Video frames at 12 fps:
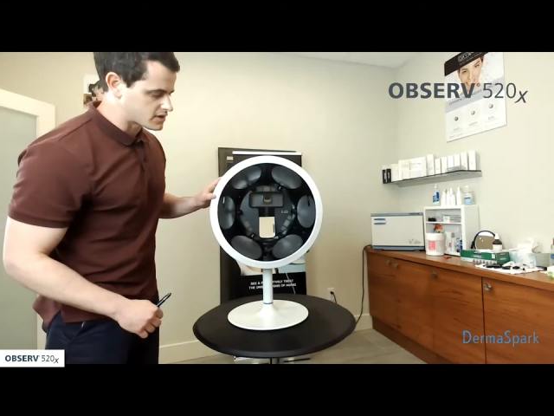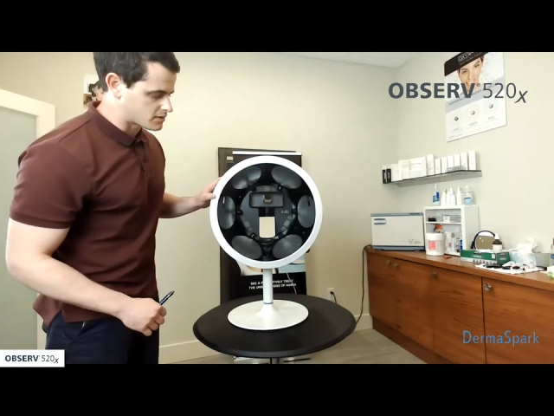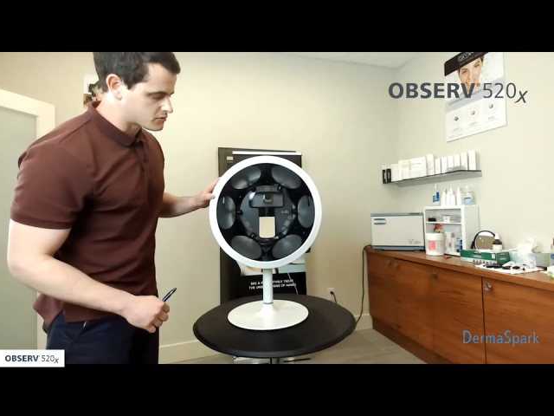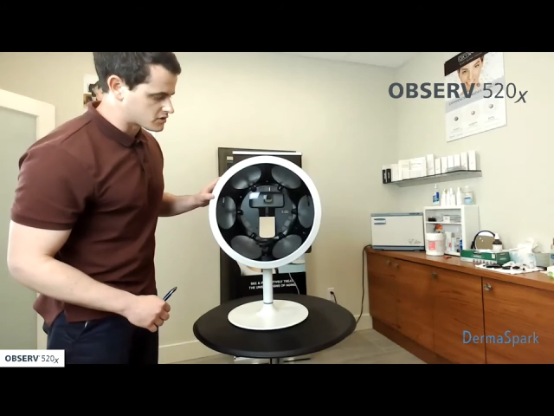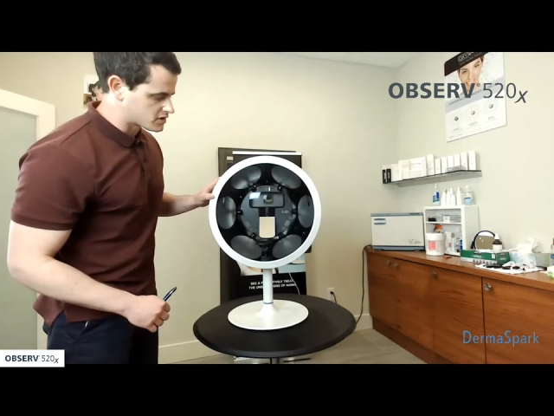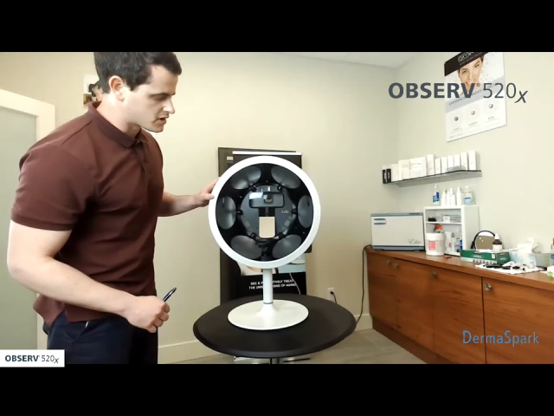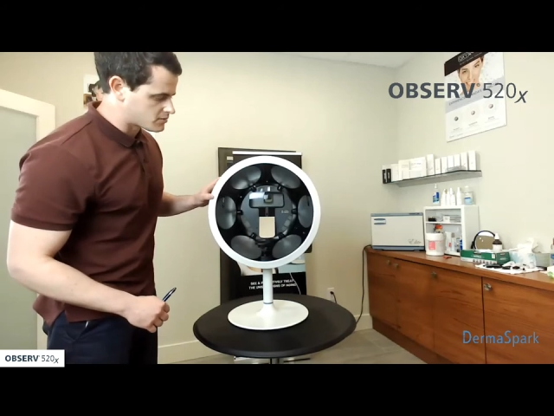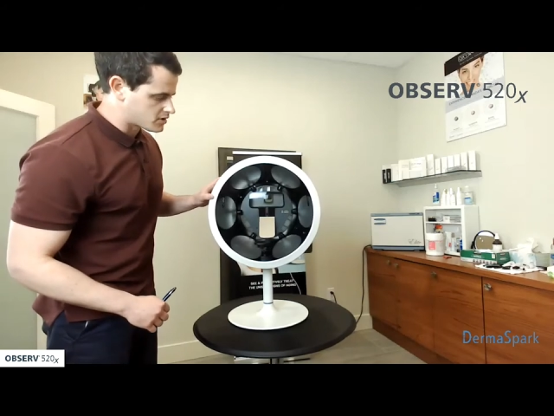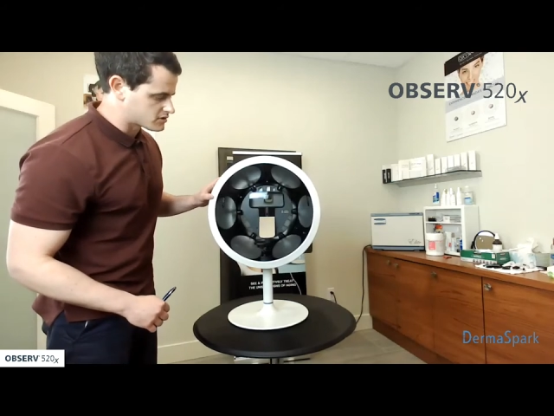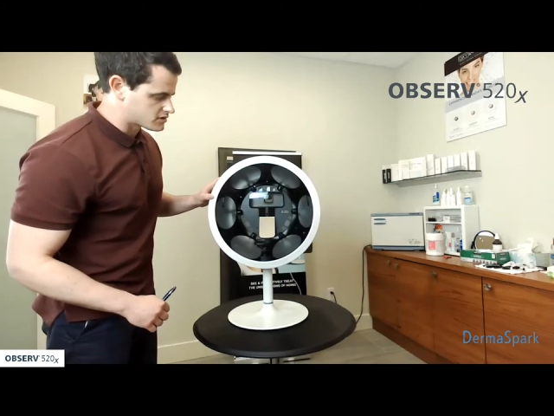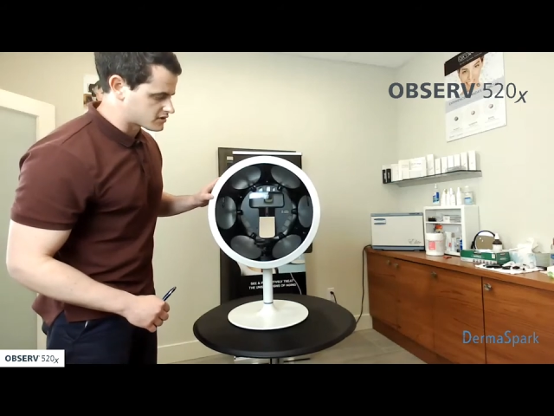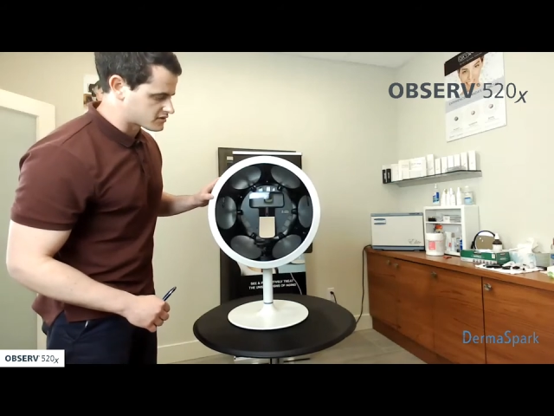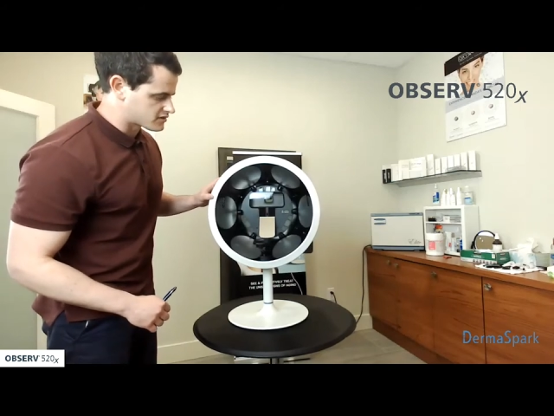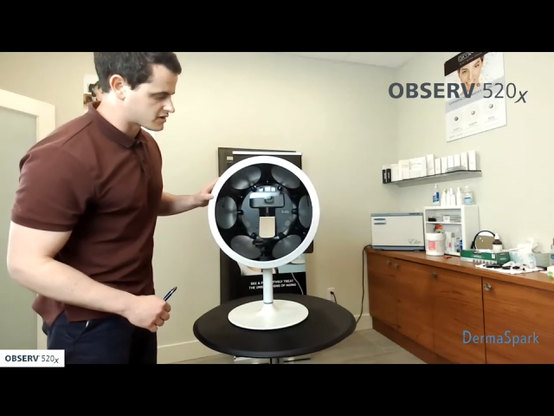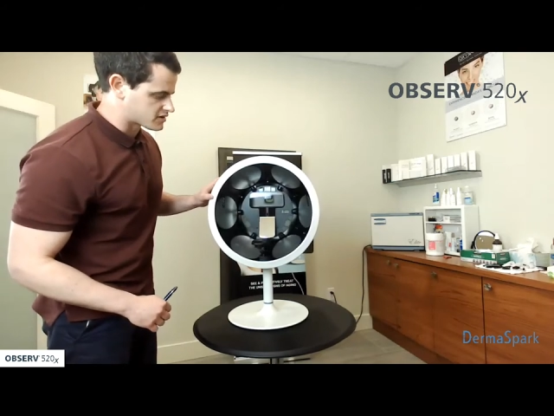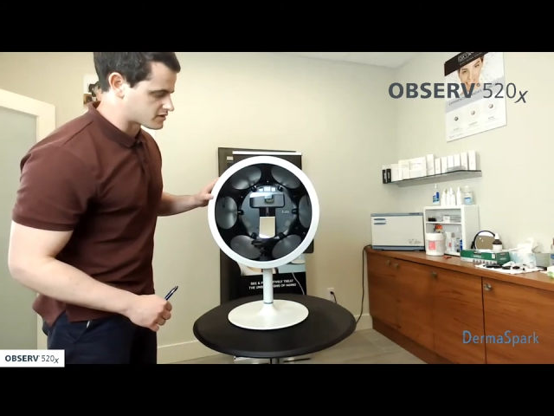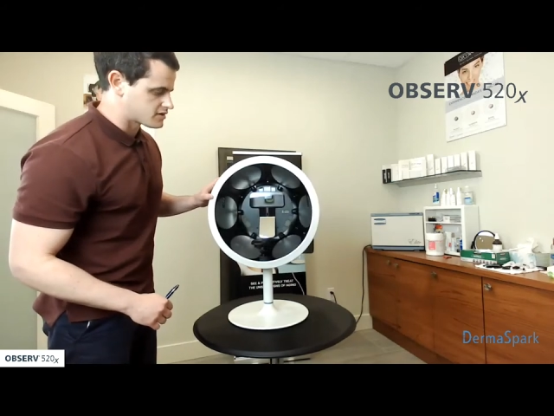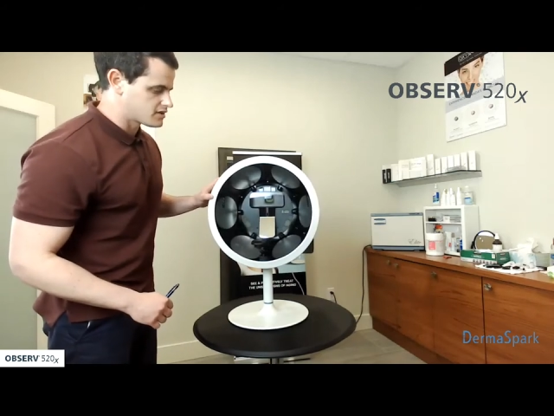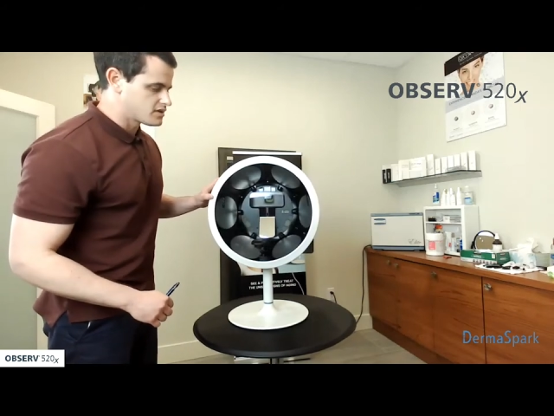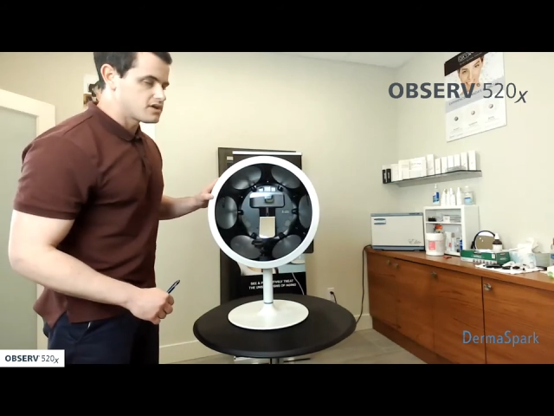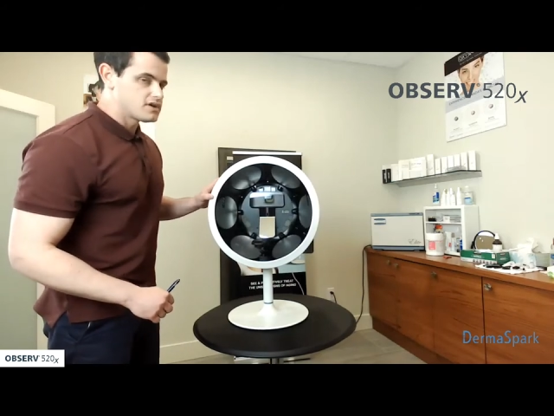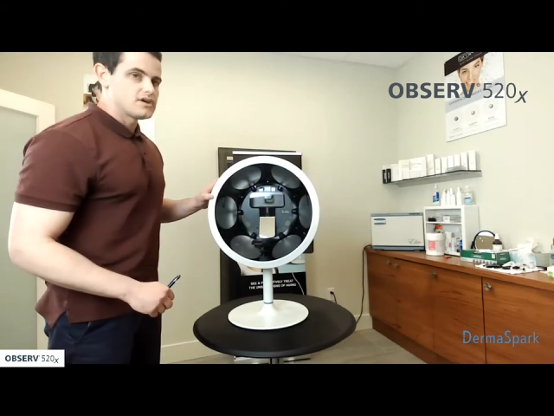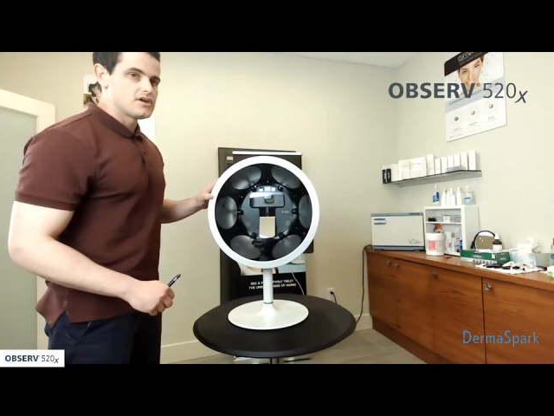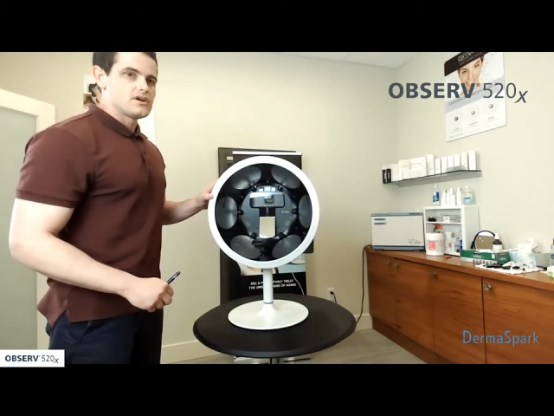I'm talking about in a second.
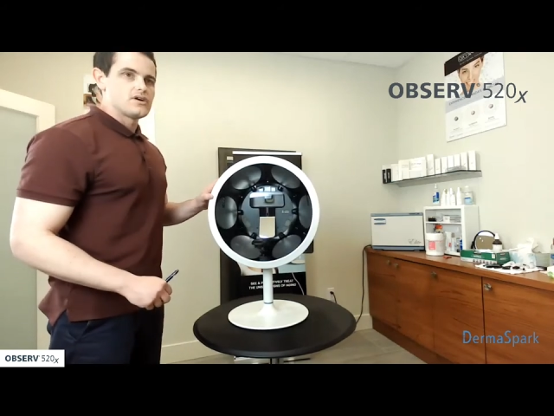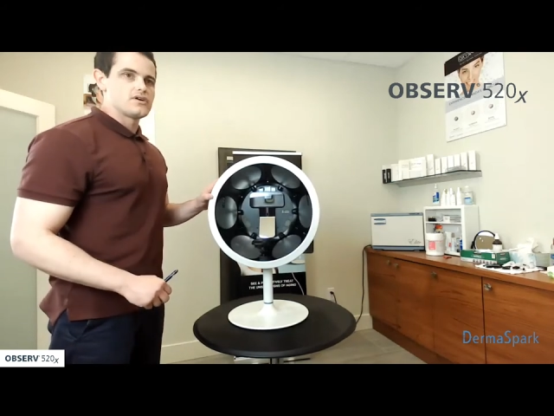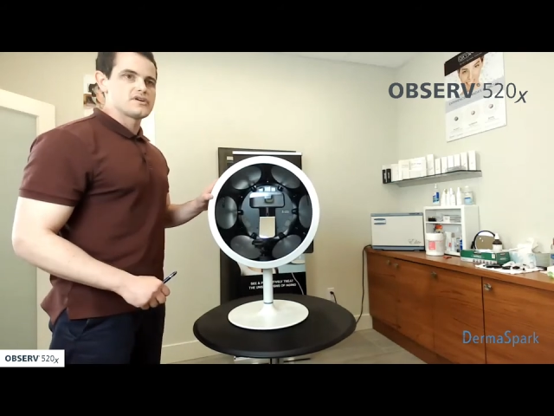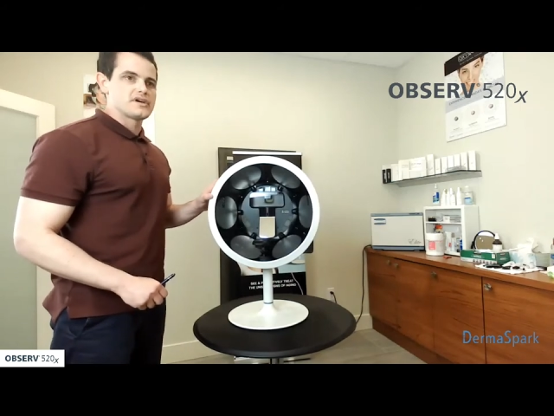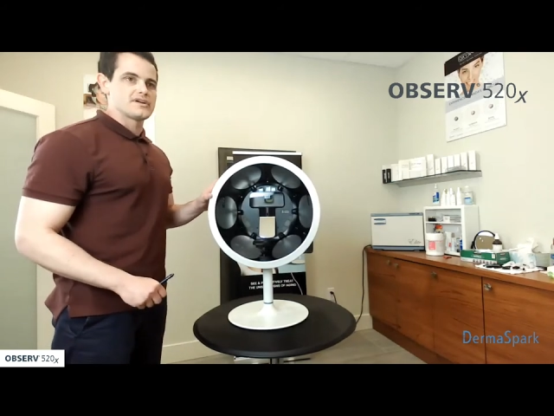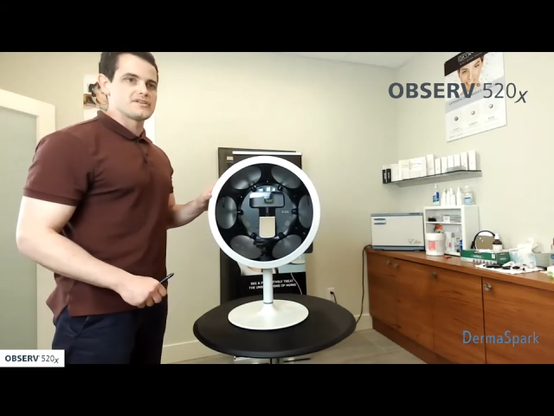Okay,